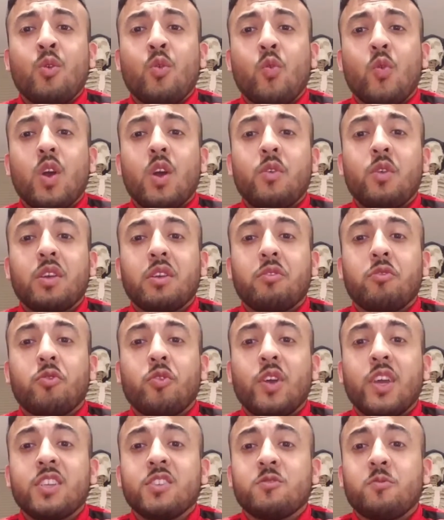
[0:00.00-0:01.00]
wearing a
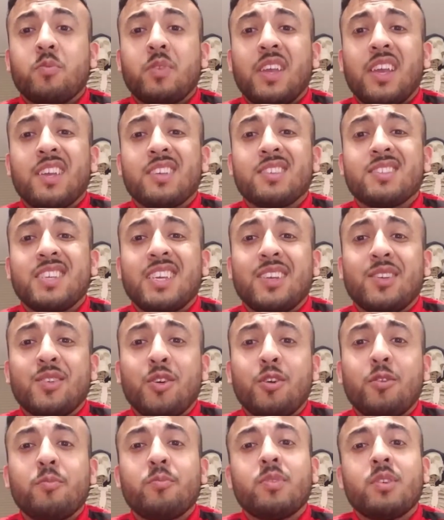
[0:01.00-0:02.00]
French PSG
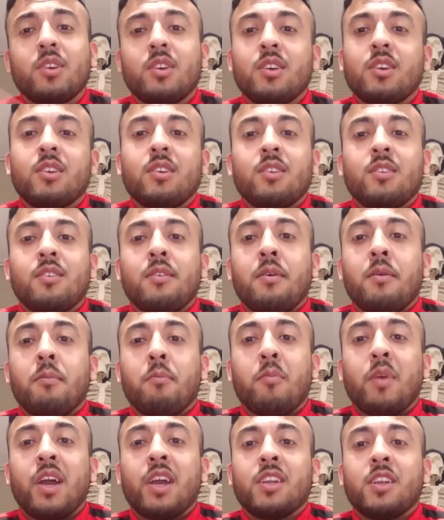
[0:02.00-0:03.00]
top,
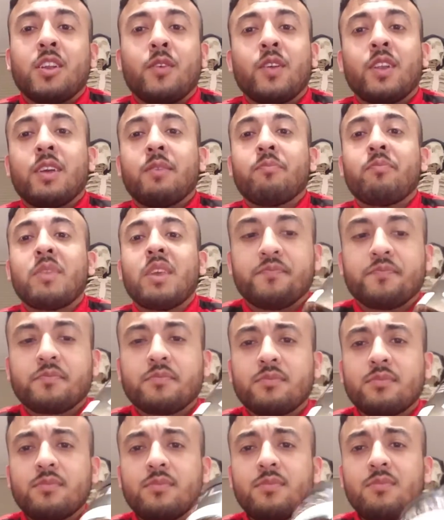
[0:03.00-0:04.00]
minor in it.
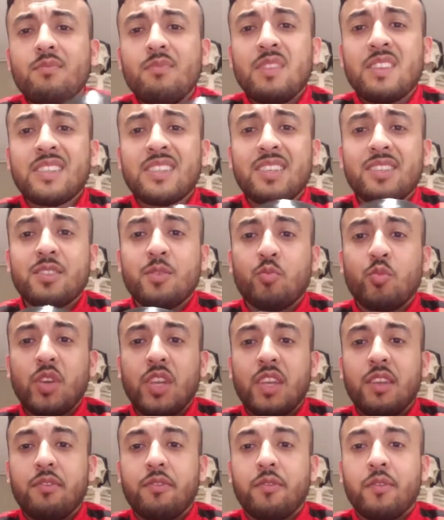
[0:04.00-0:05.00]
Just a
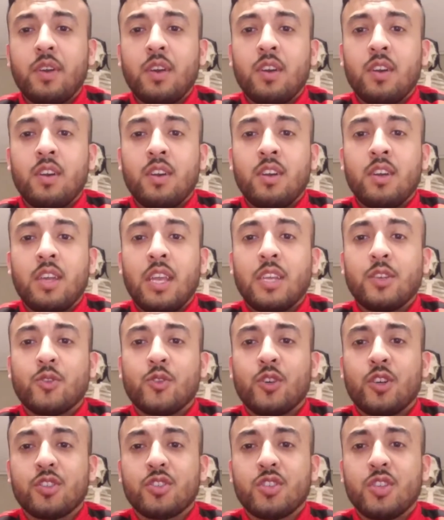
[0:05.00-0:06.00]
brief
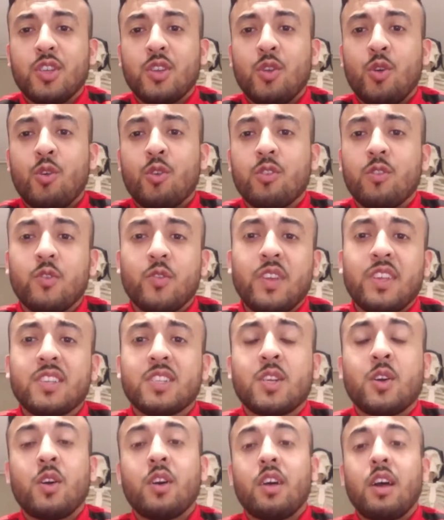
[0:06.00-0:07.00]
introduction on
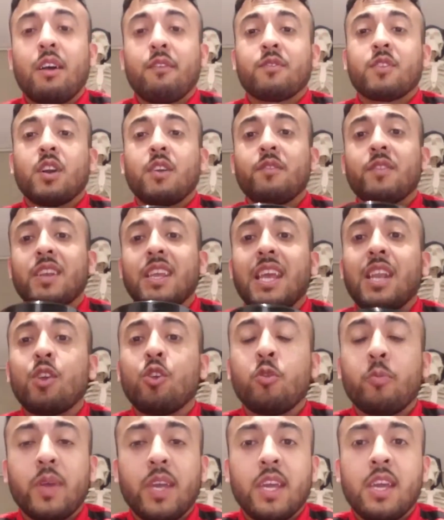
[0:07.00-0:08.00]
Freestyle. I've covered it a
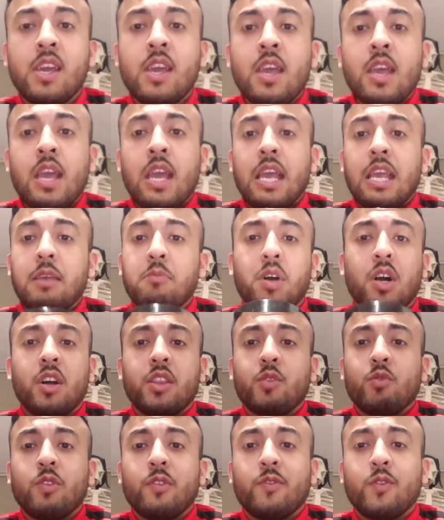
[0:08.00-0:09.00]
little bit in my
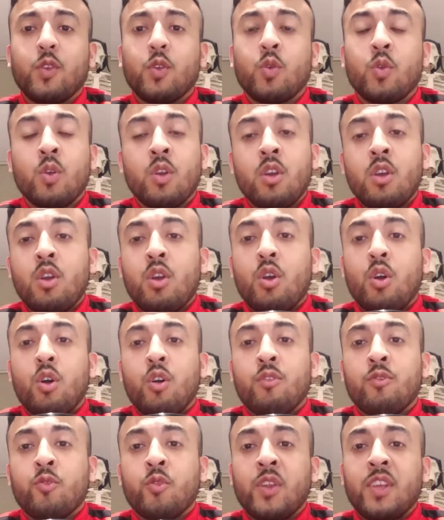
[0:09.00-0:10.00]
other review
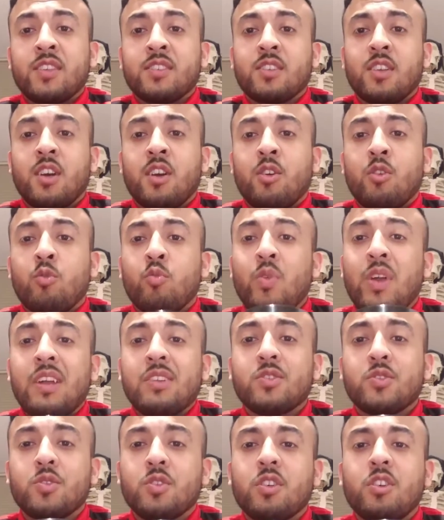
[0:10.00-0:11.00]
of Freestyle
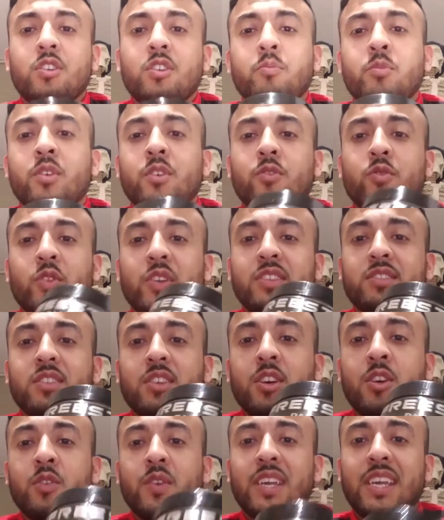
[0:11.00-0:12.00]
brown sugar, but
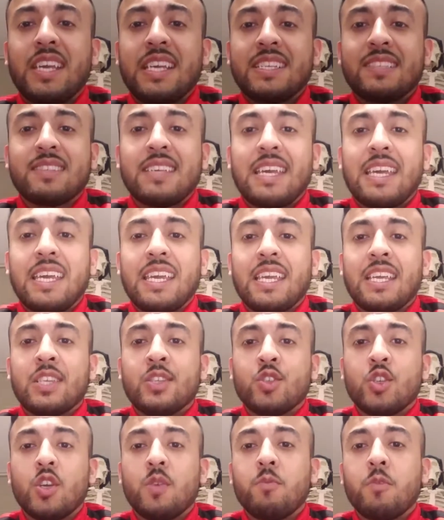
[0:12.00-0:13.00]
Freestyle is a
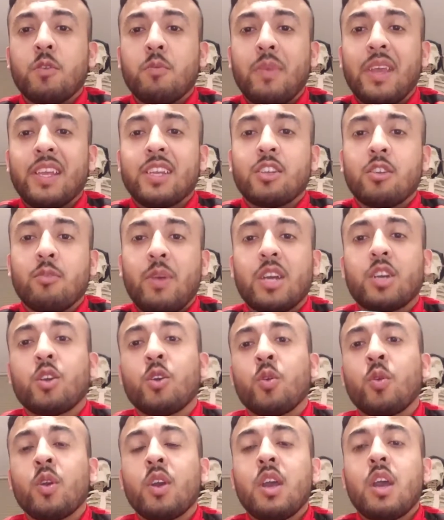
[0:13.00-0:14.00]
German made
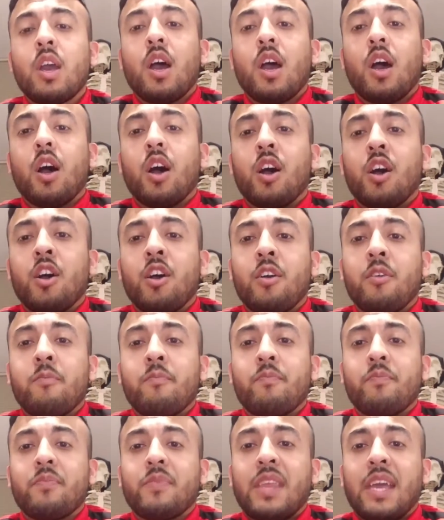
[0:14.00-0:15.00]
tobacco
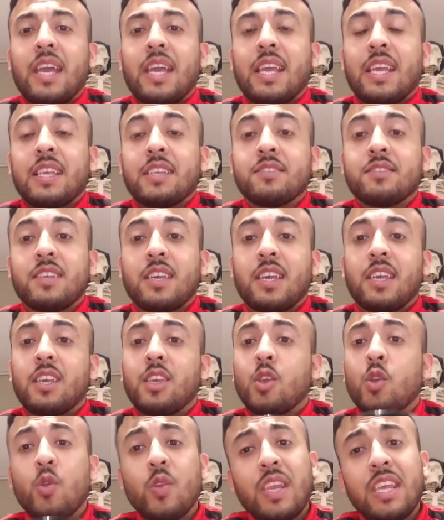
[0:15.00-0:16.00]
that is a
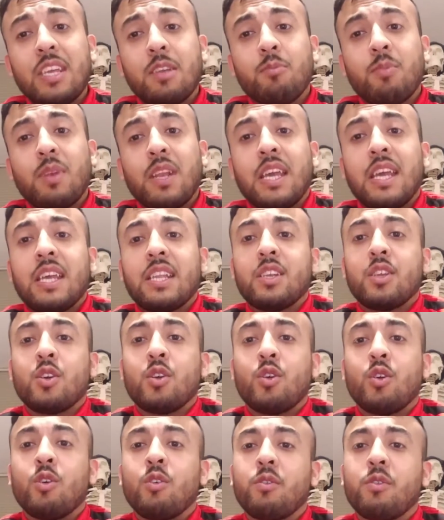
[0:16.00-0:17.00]
unique blend
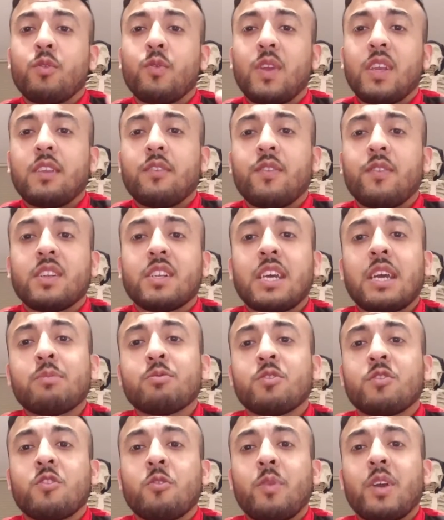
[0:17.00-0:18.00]
of three different
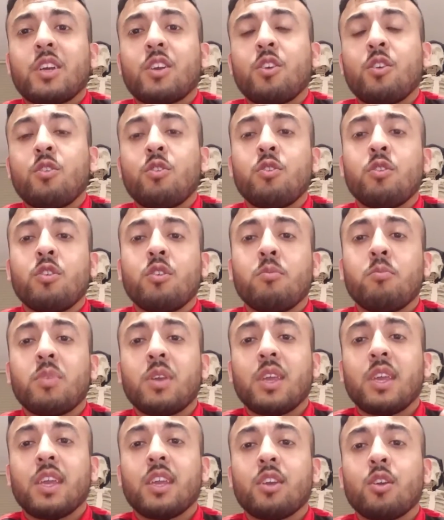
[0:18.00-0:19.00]
types of tobacco,
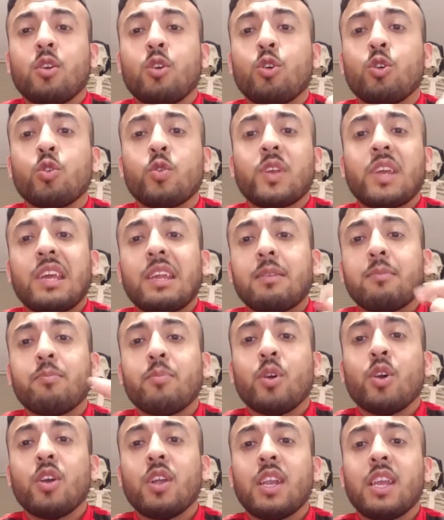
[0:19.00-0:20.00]
being Orient,
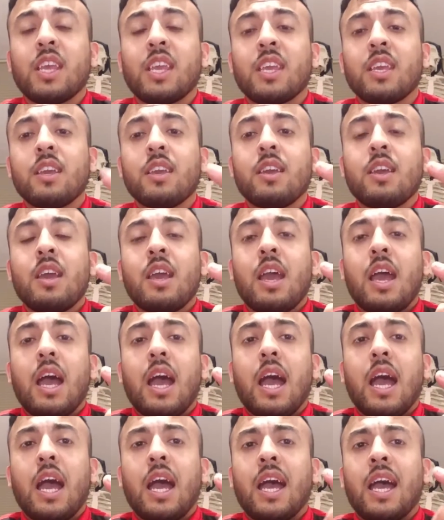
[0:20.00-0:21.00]
Burley,
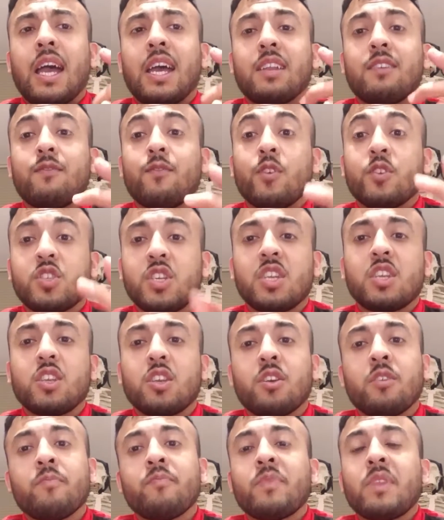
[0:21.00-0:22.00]
and
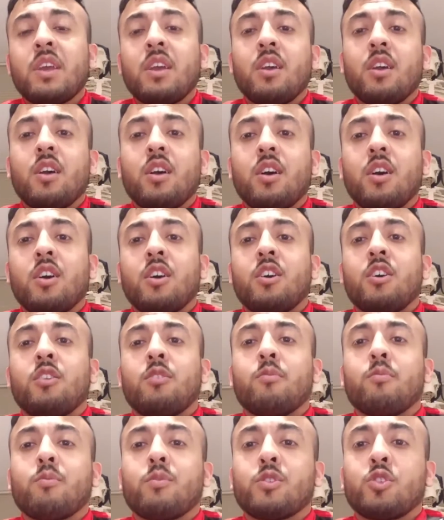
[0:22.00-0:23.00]
Virginia
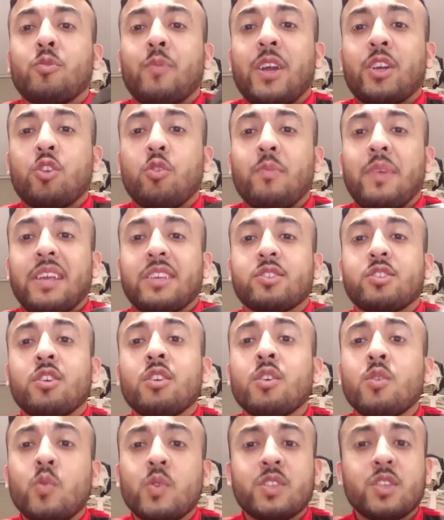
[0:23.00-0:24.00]
tobacco
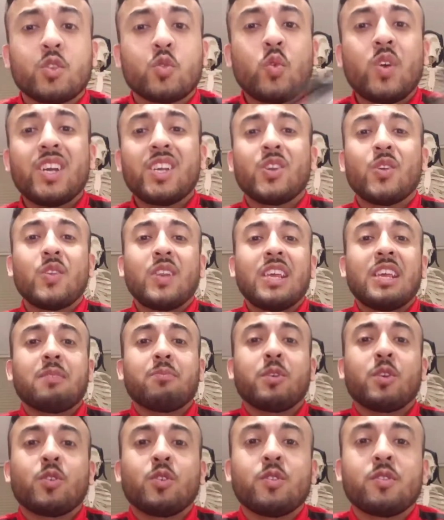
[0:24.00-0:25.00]
mixture, which is quite unique
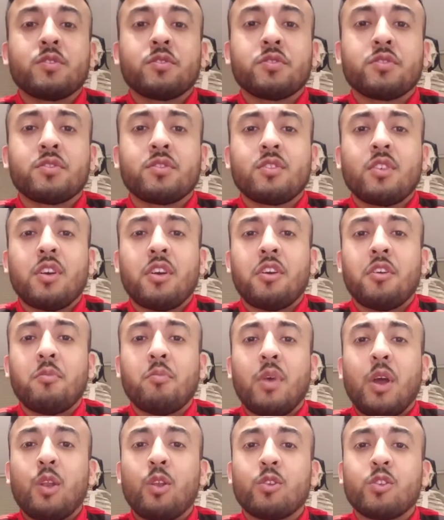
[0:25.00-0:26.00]
because
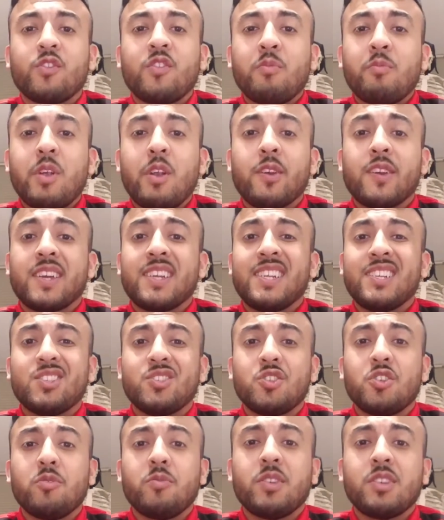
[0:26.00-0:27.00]
a lot of American and
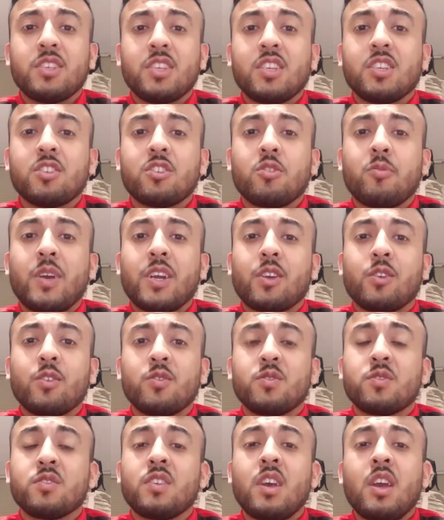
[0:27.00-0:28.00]
German shisha
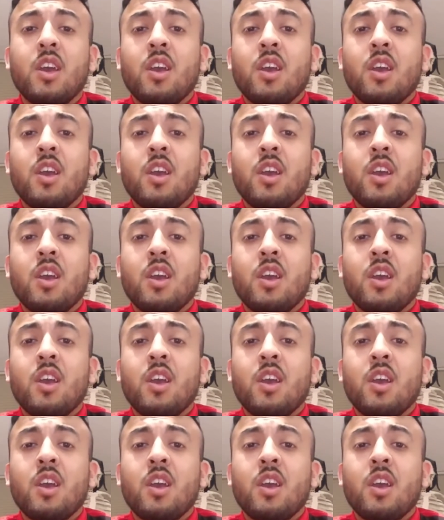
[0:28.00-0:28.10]
tobaccos